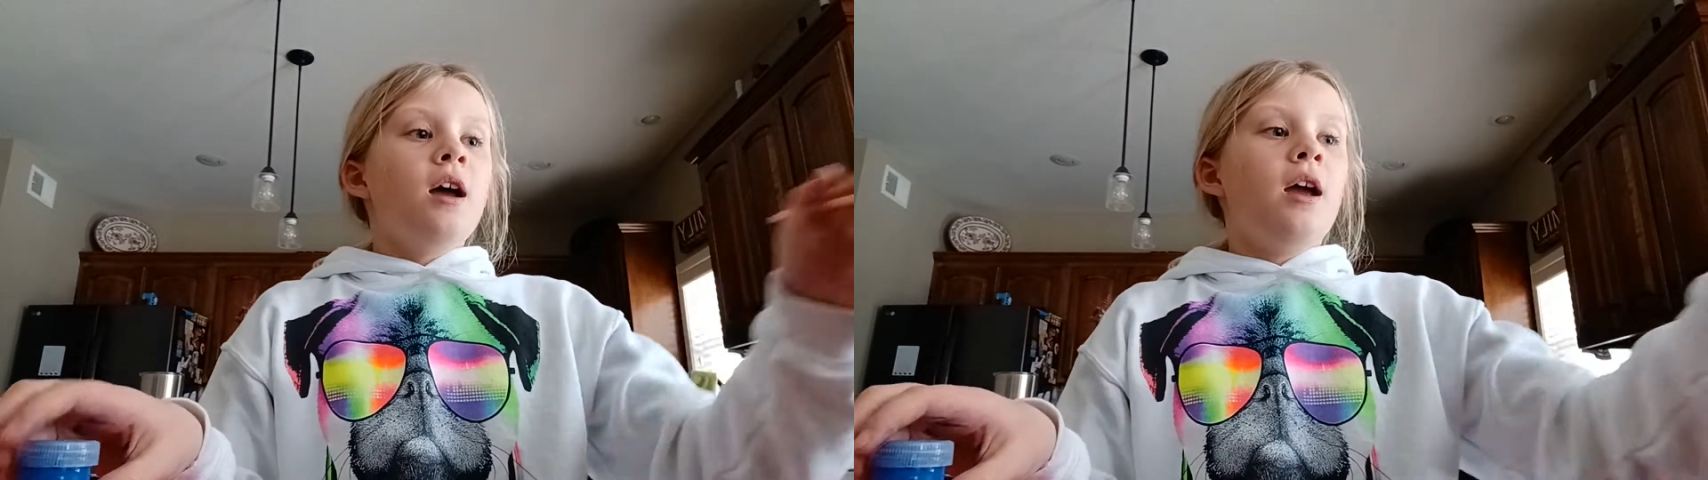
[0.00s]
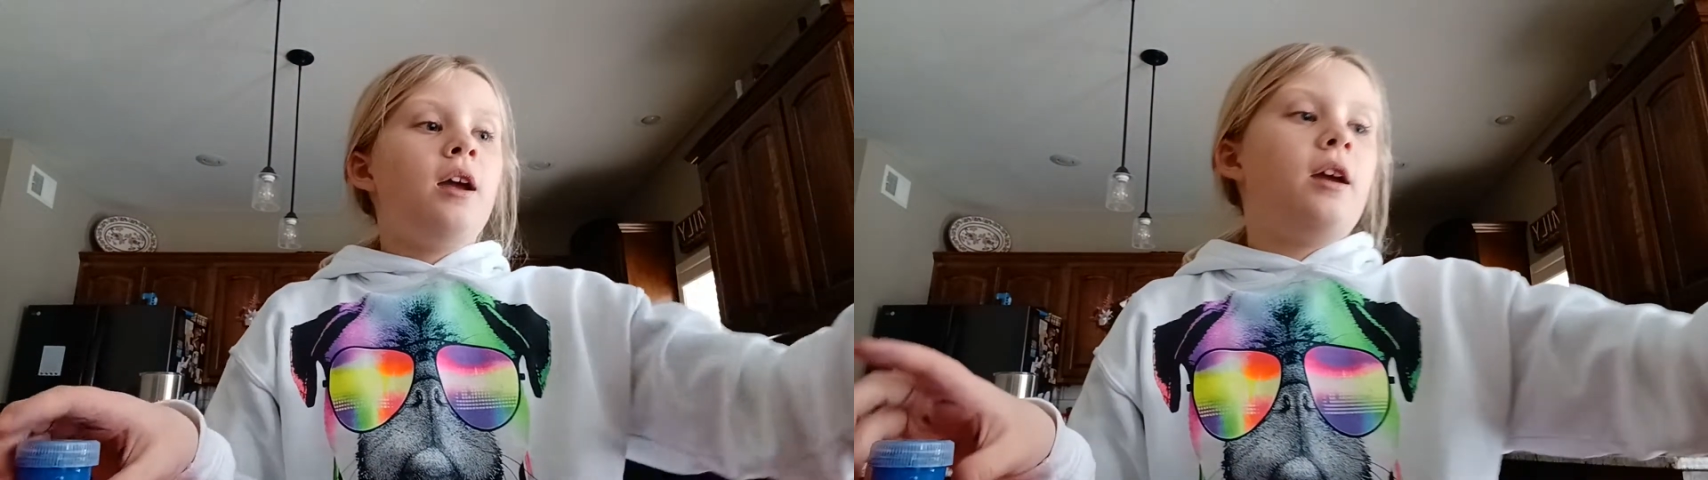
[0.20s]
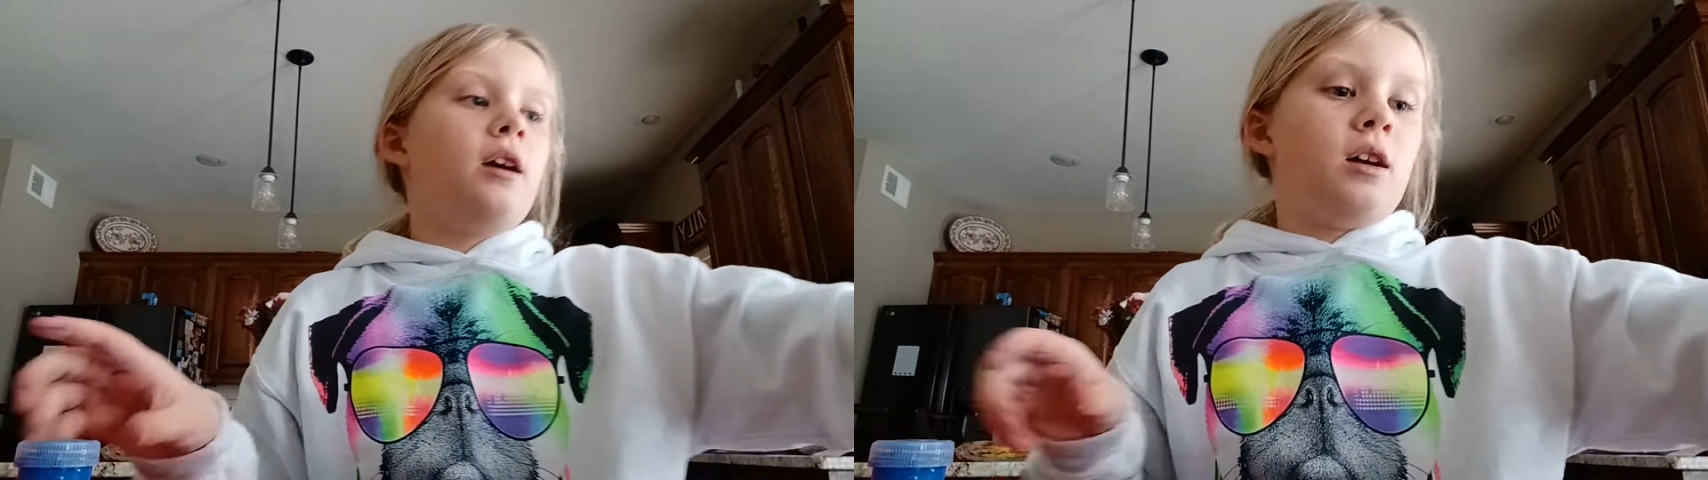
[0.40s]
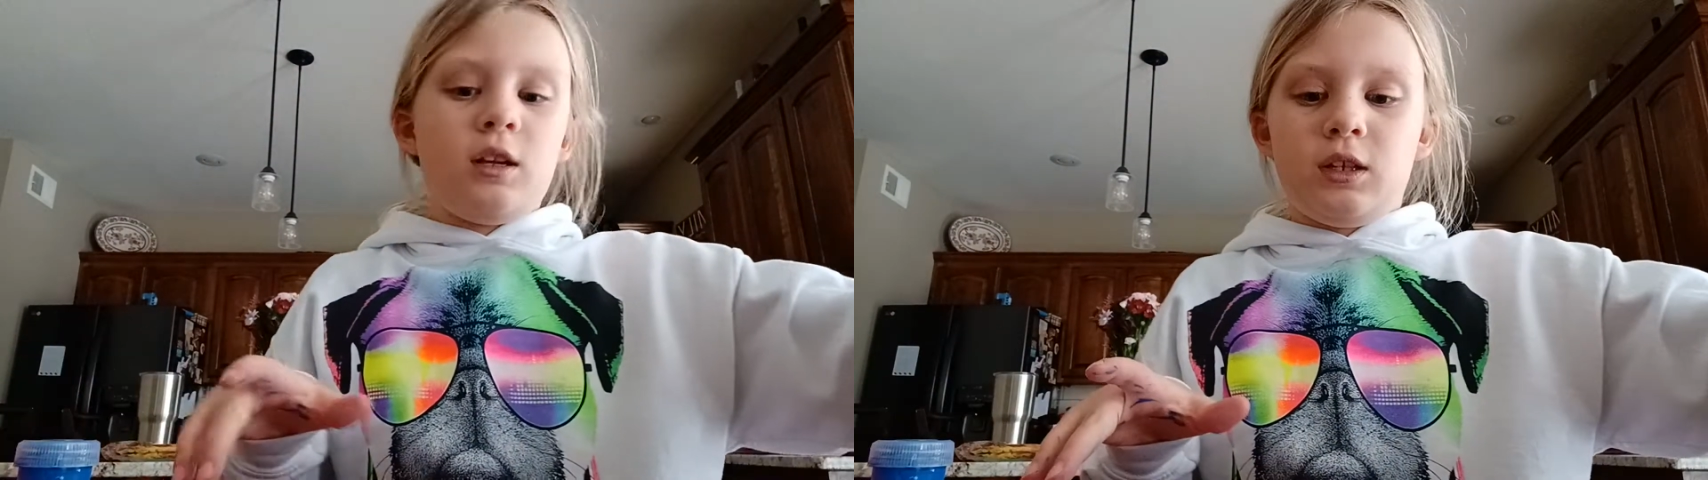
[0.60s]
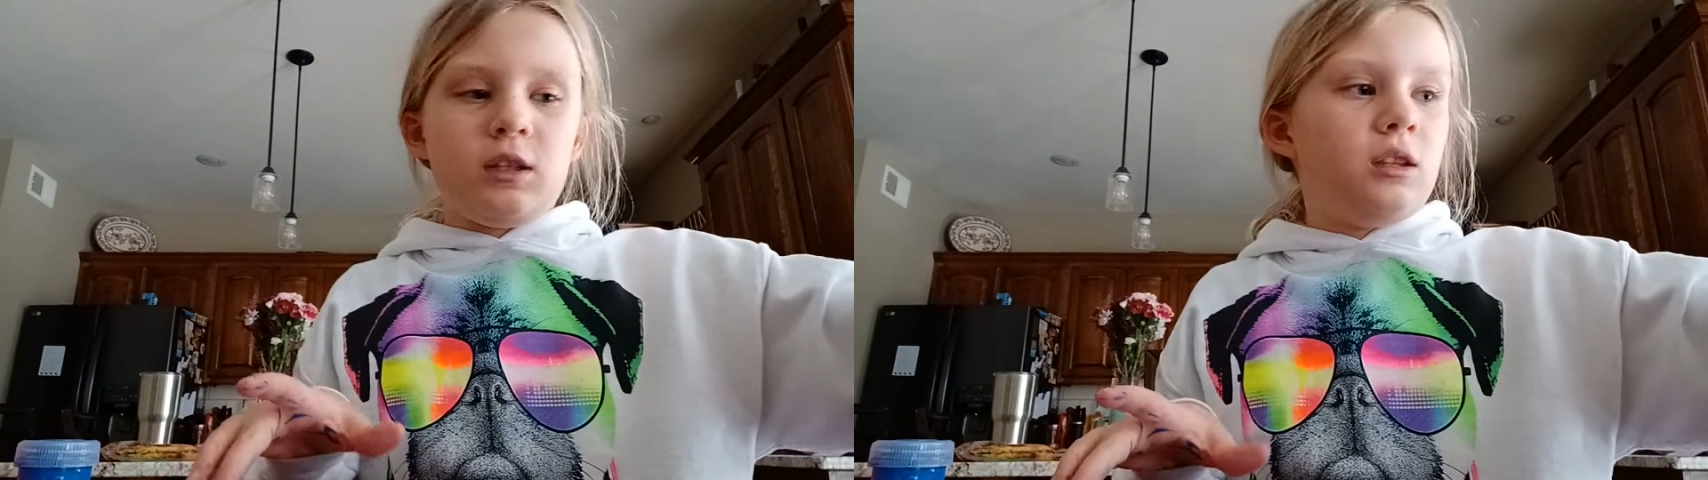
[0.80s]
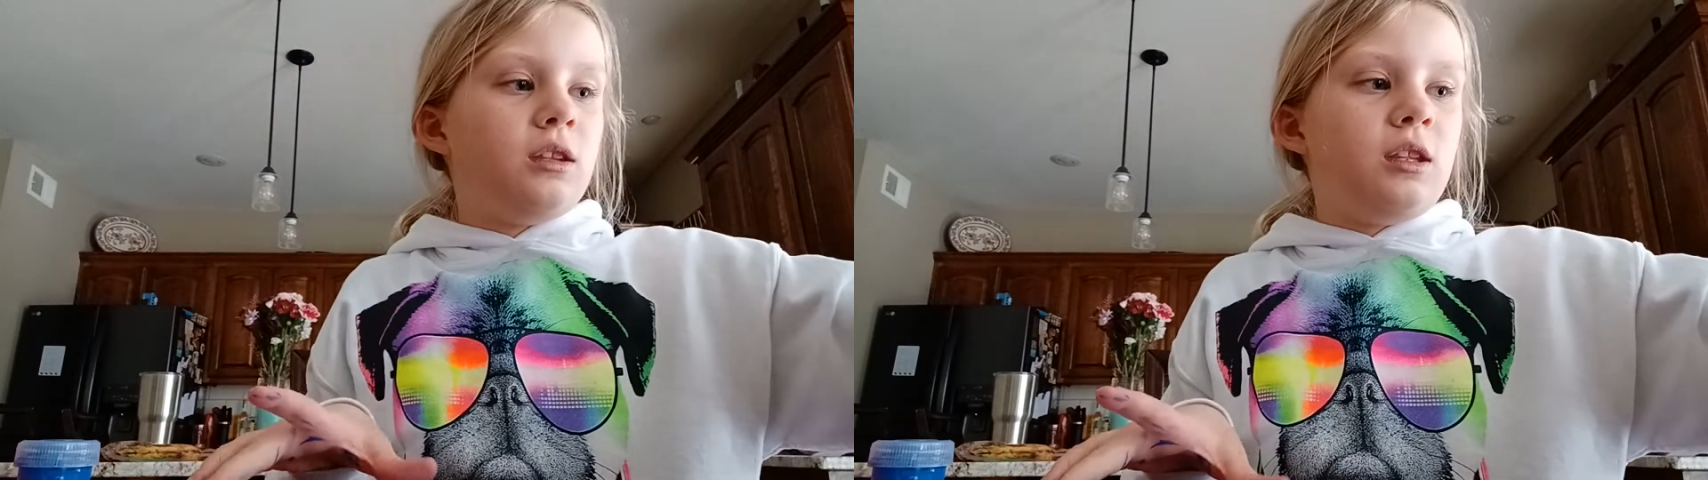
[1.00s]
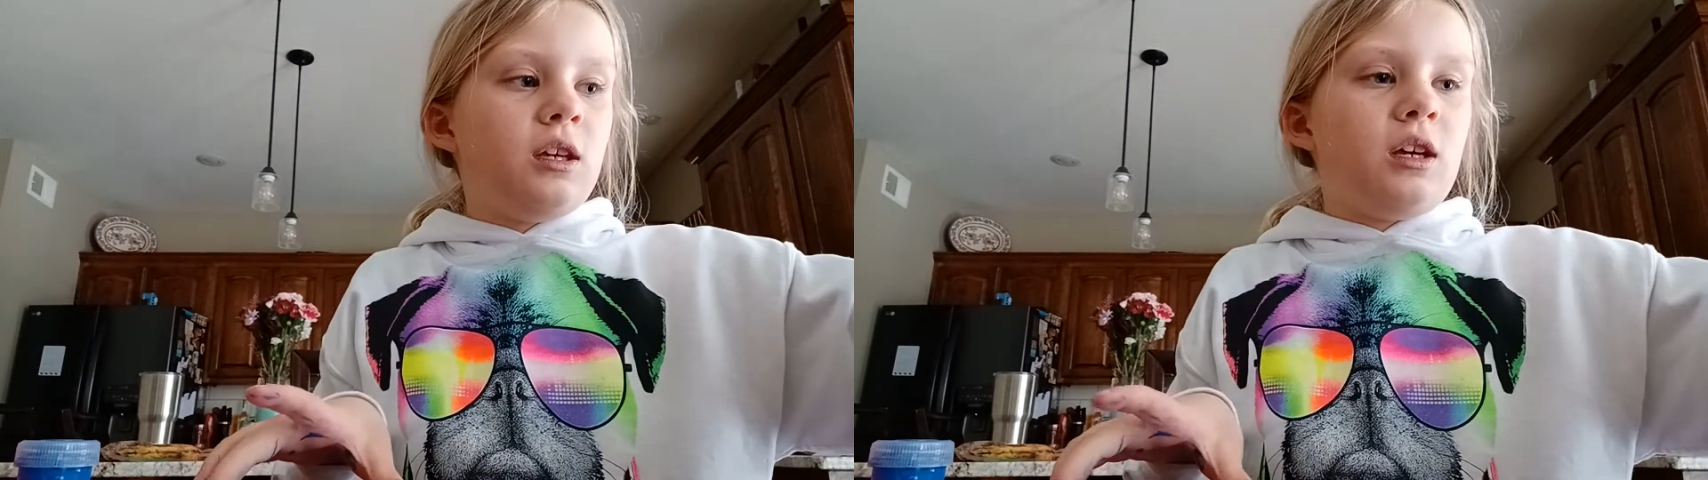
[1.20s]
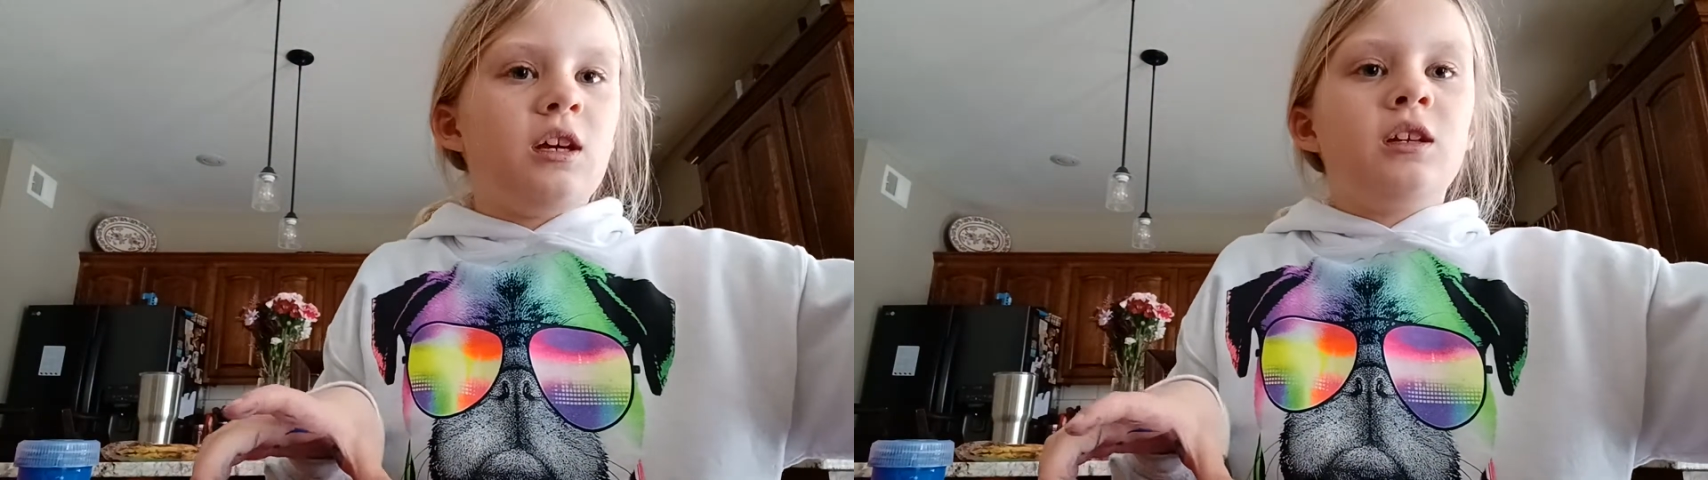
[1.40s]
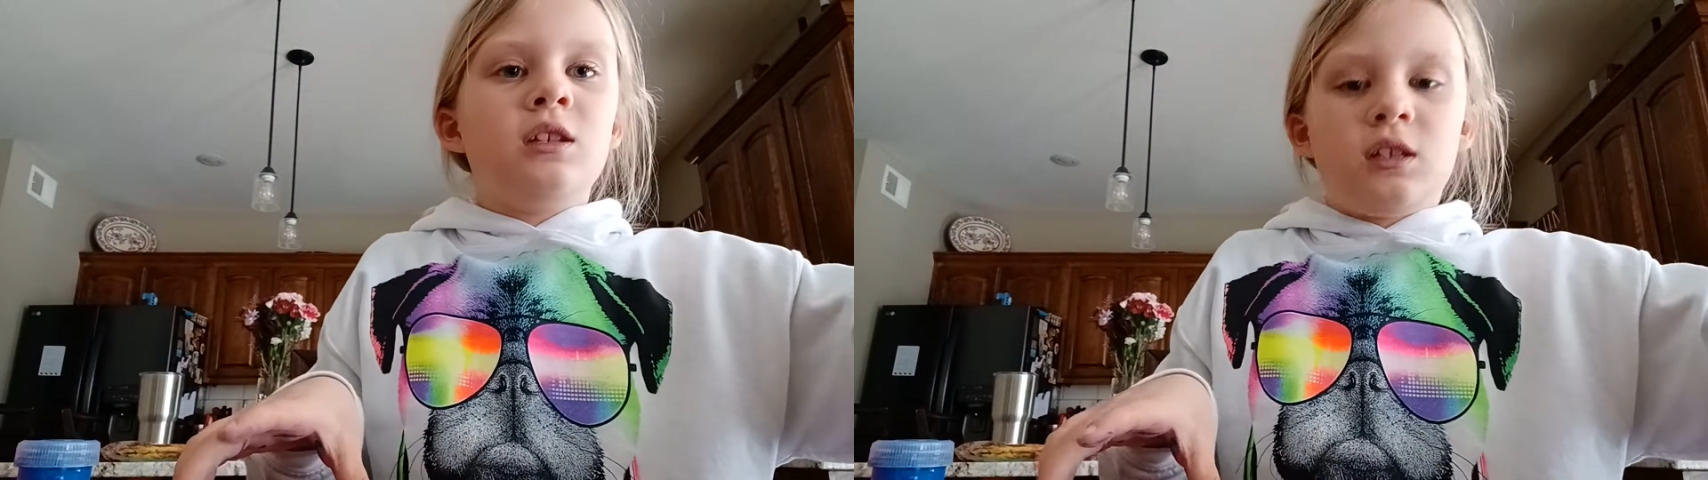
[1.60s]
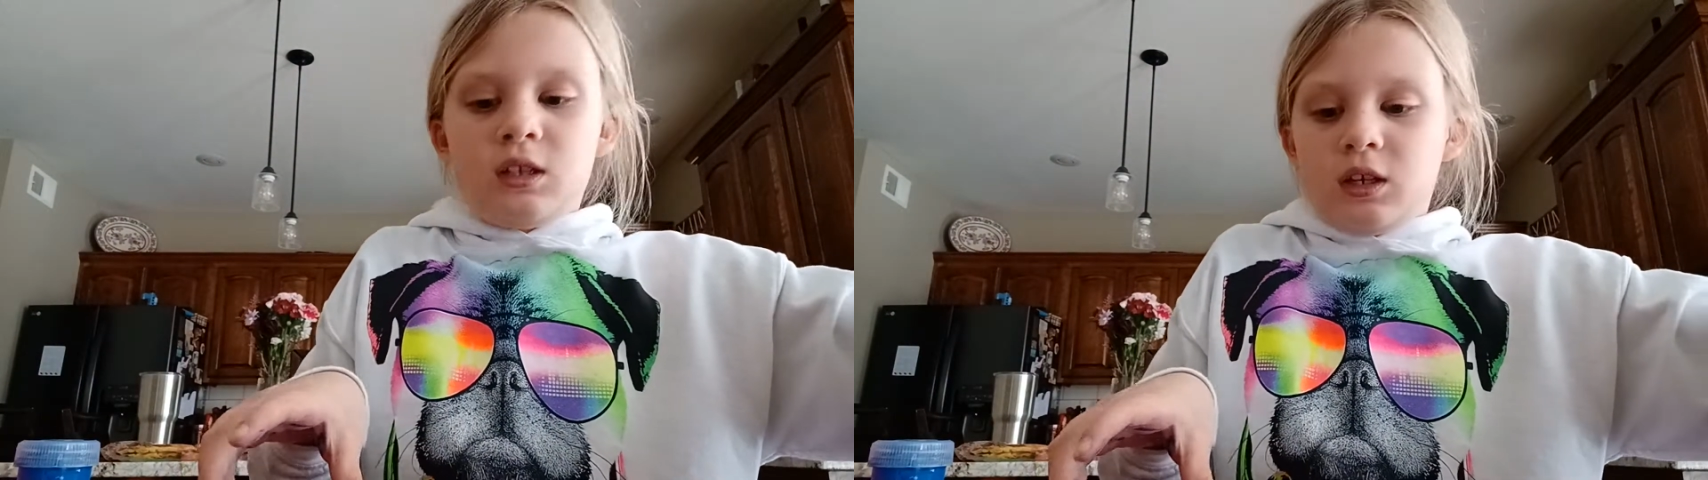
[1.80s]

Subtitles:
and this